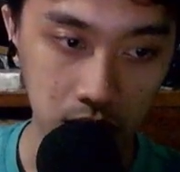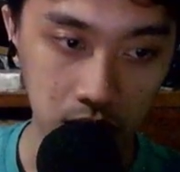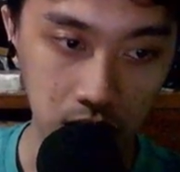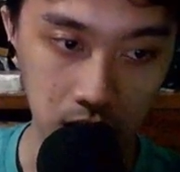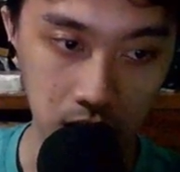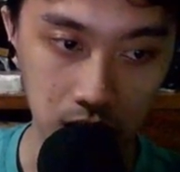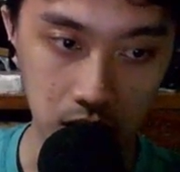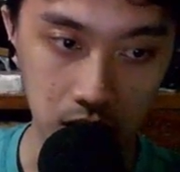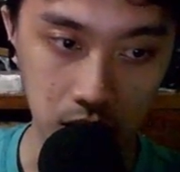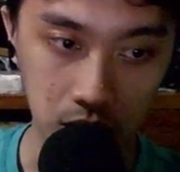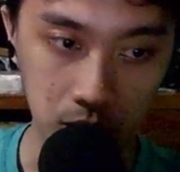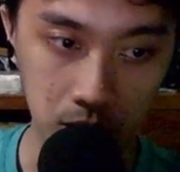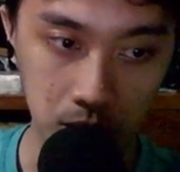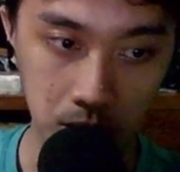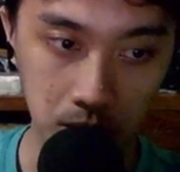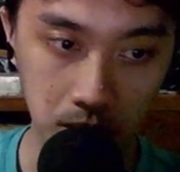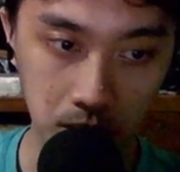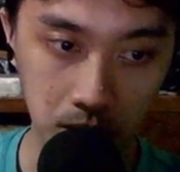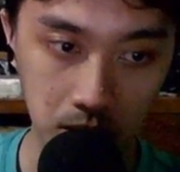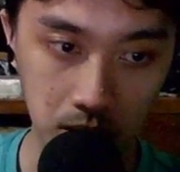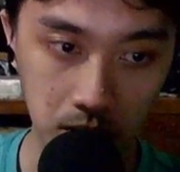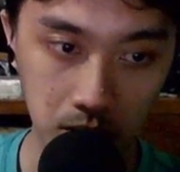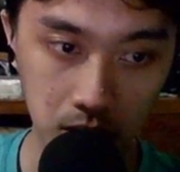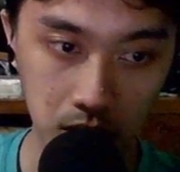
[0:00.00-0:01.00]
And
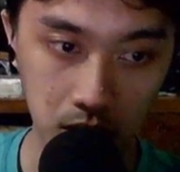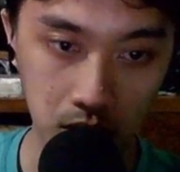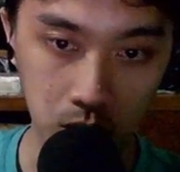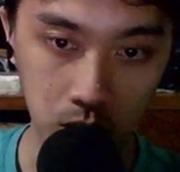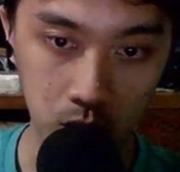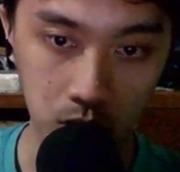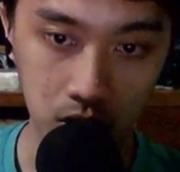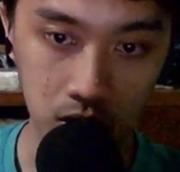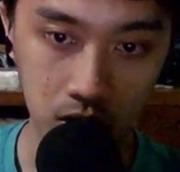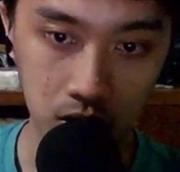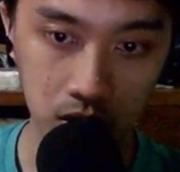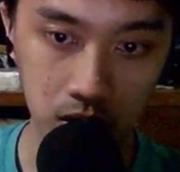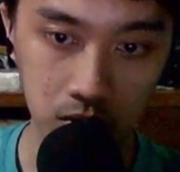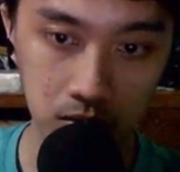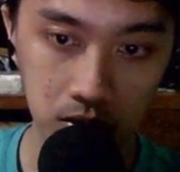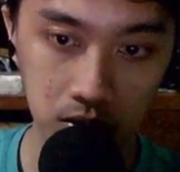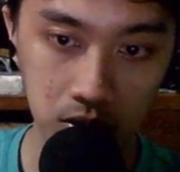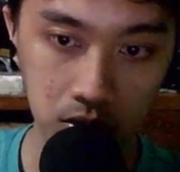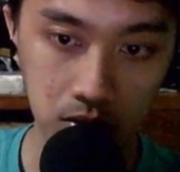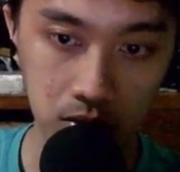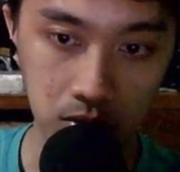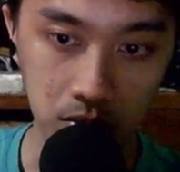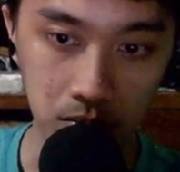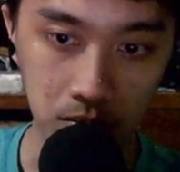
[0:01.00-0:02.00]
when it comes
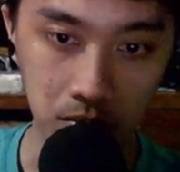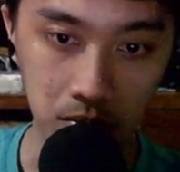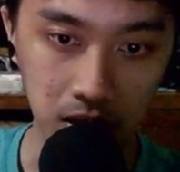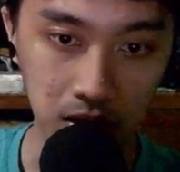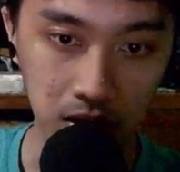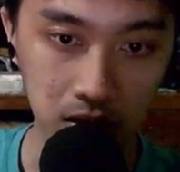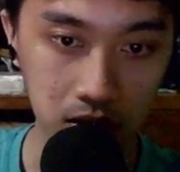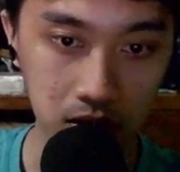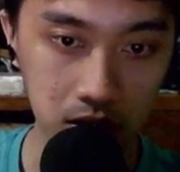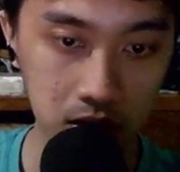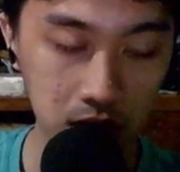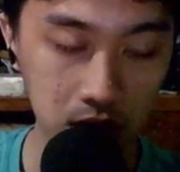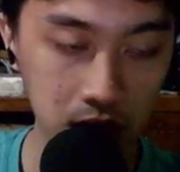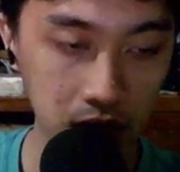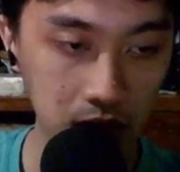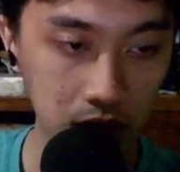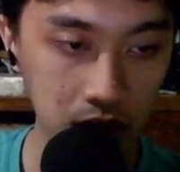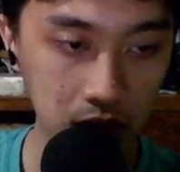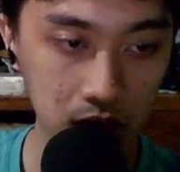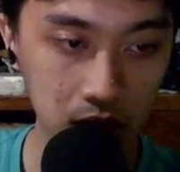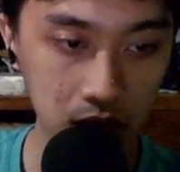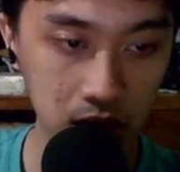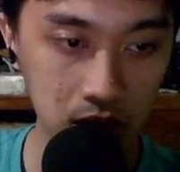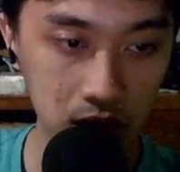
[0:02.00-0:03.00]
to metas like
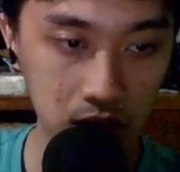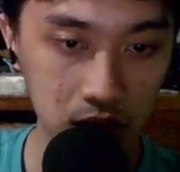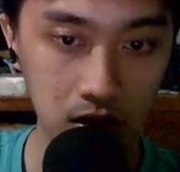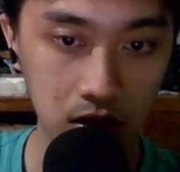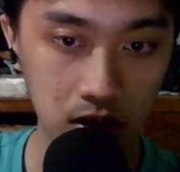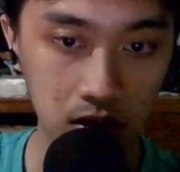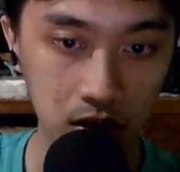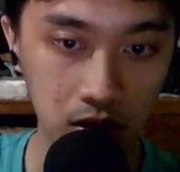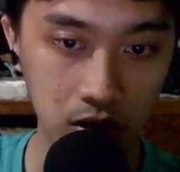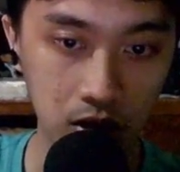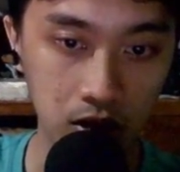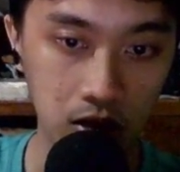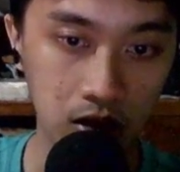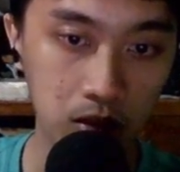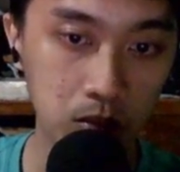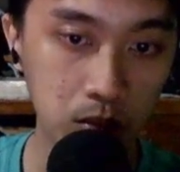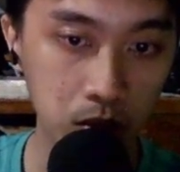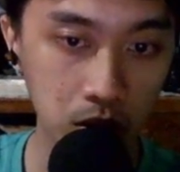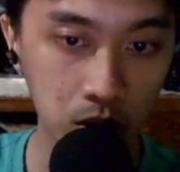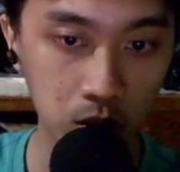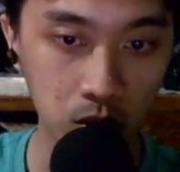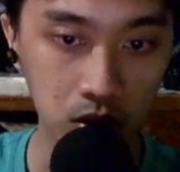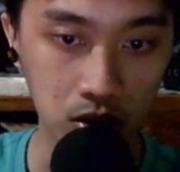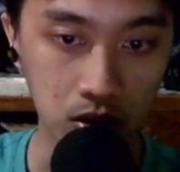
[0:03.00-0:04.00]
this, the
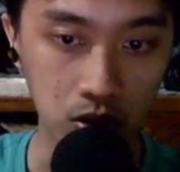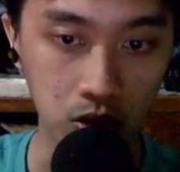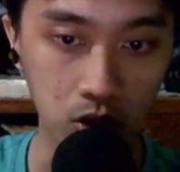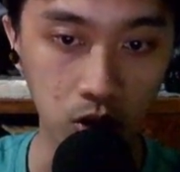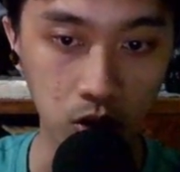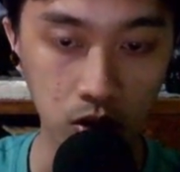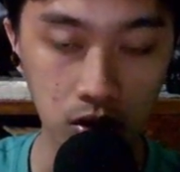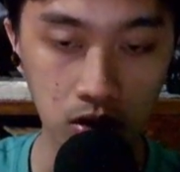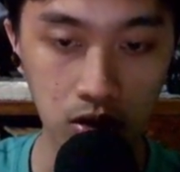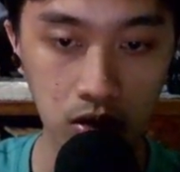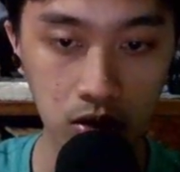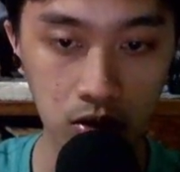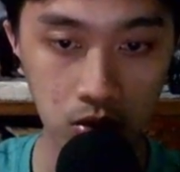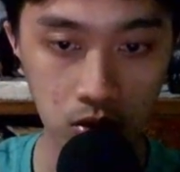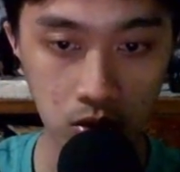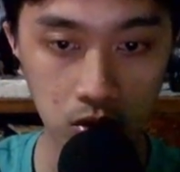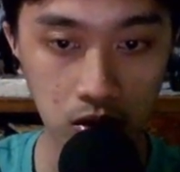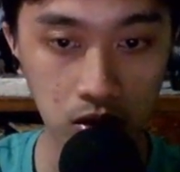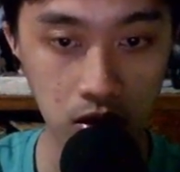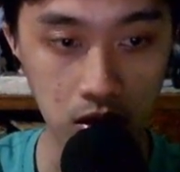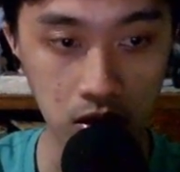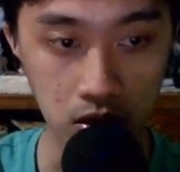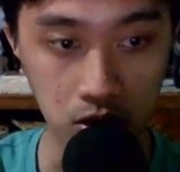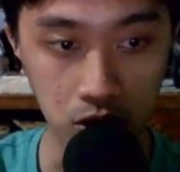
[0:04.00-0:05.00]
number one golden
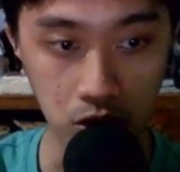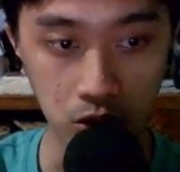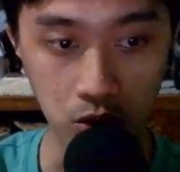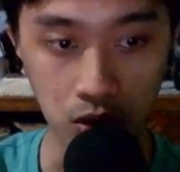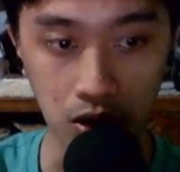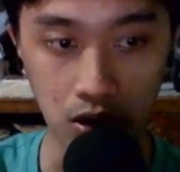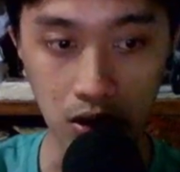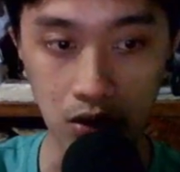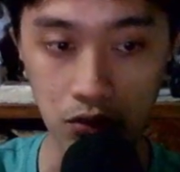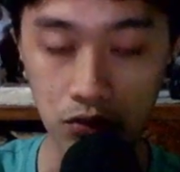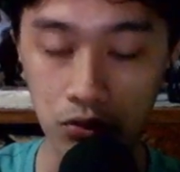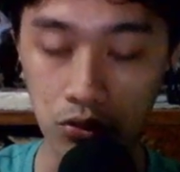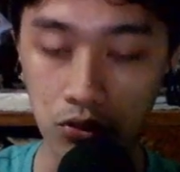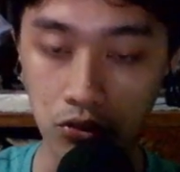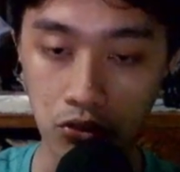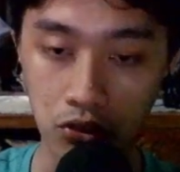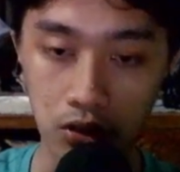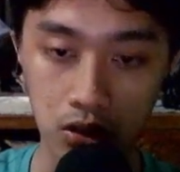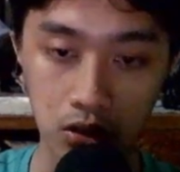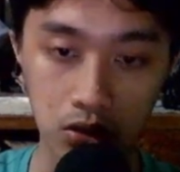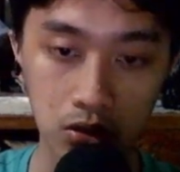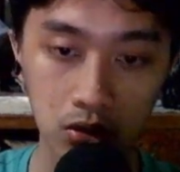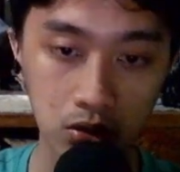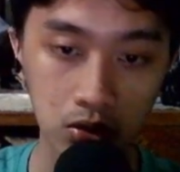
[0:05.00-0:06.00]
rule that you have to
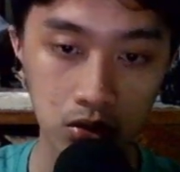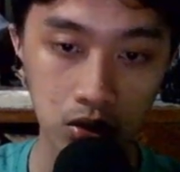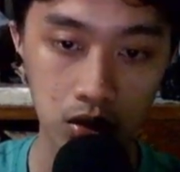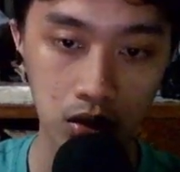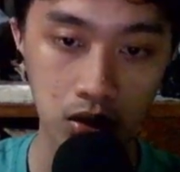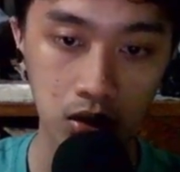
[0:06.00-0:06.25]
follow